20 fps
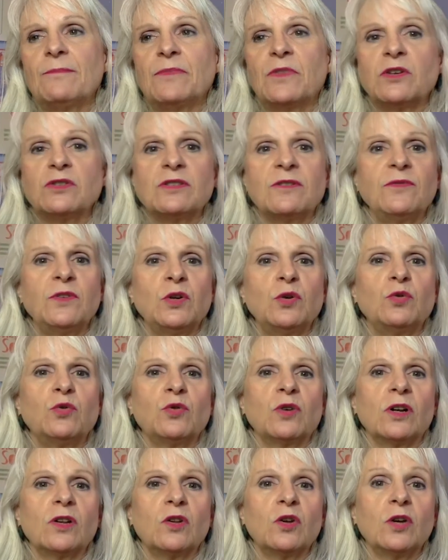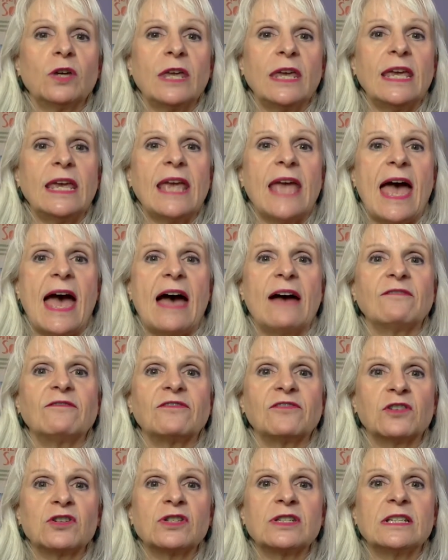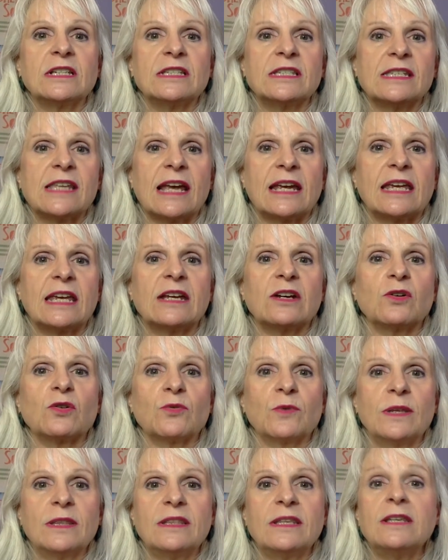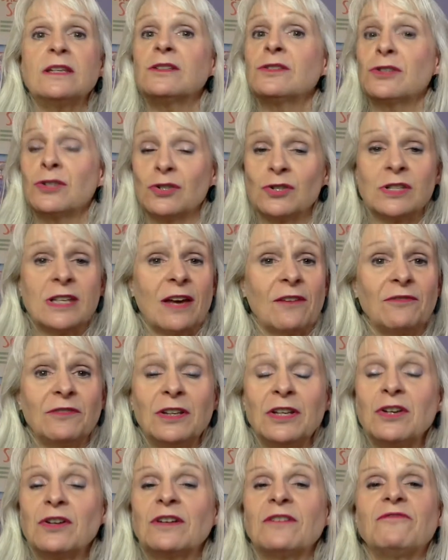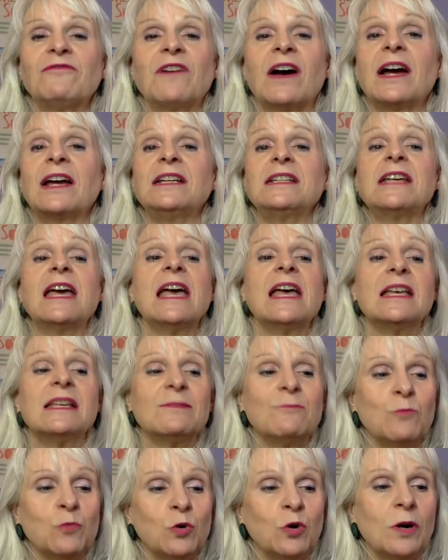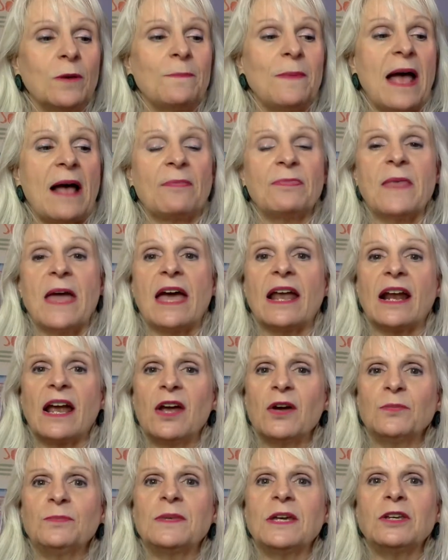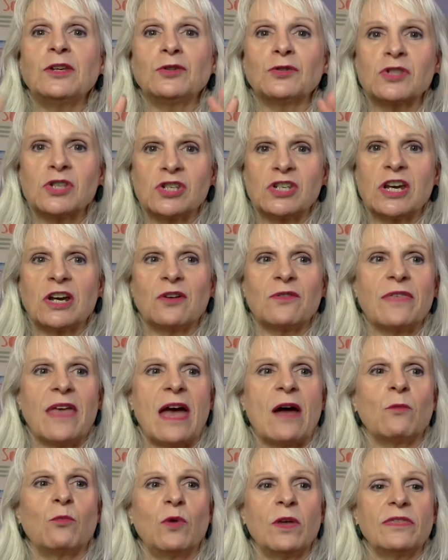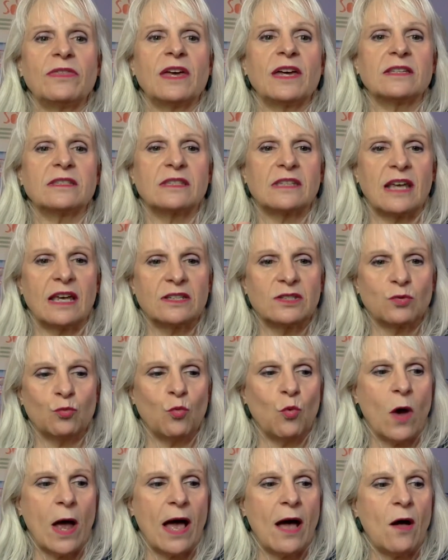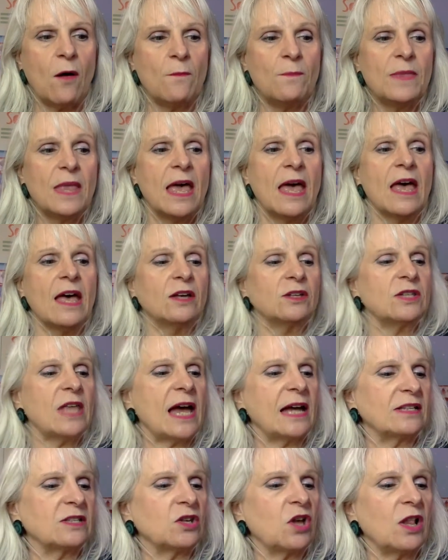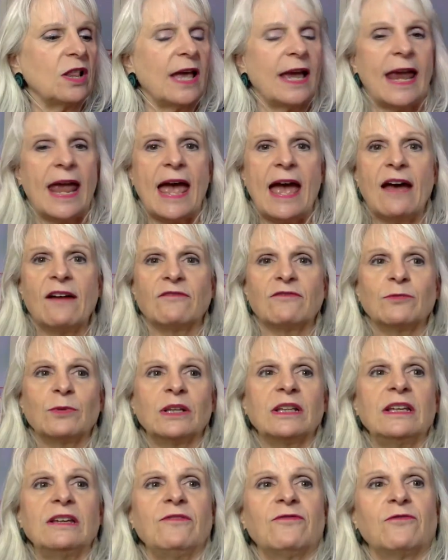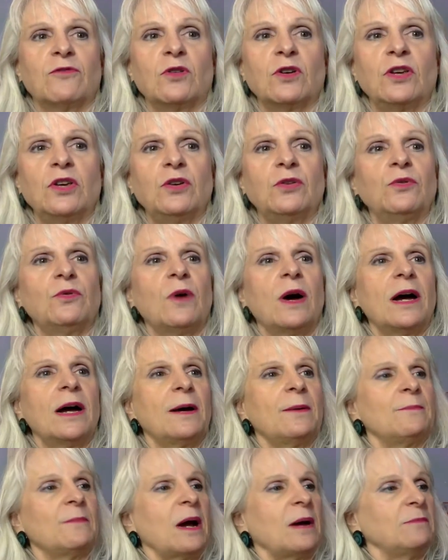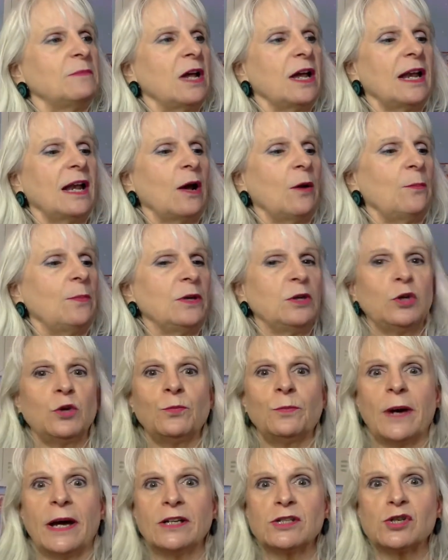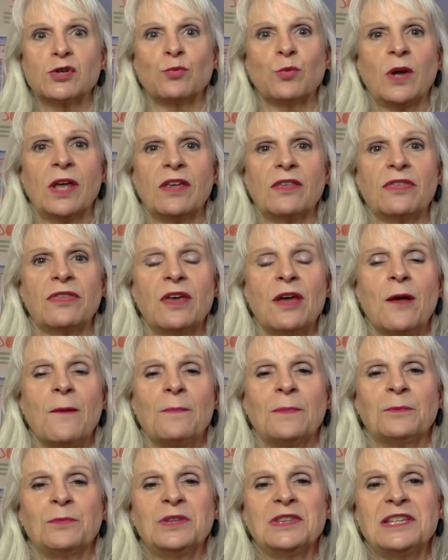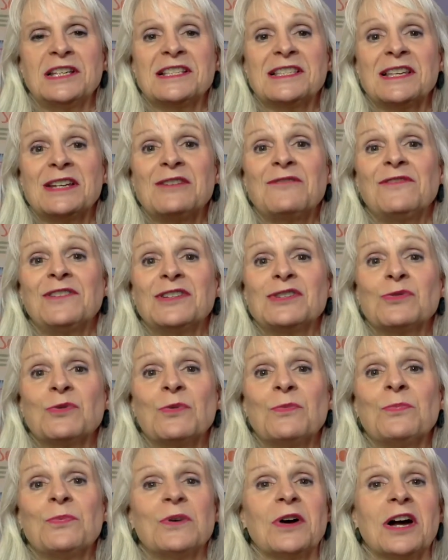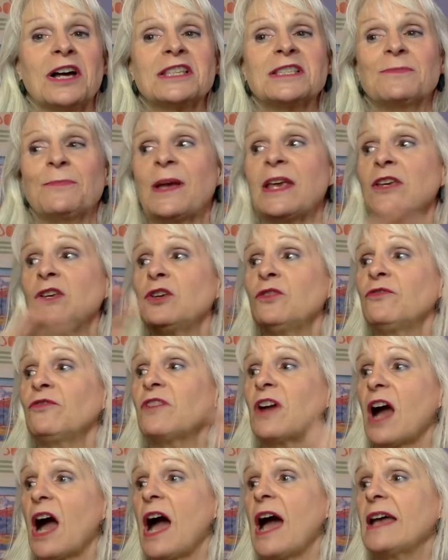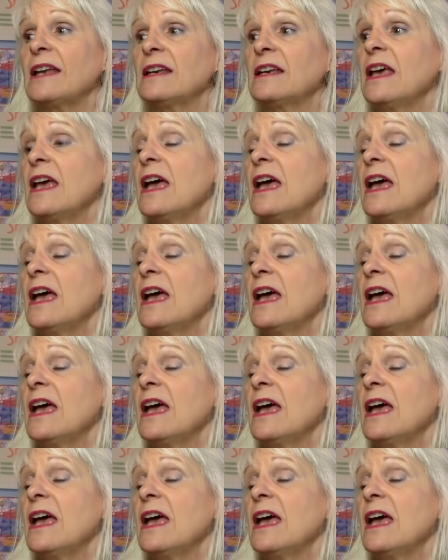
those of you who are looking at First and Second Corinthians, you're definitely going to find more about that. I hope that you'll share that with us as well. That's all I have really for you. I'm not helping you much with these individual books, but you've got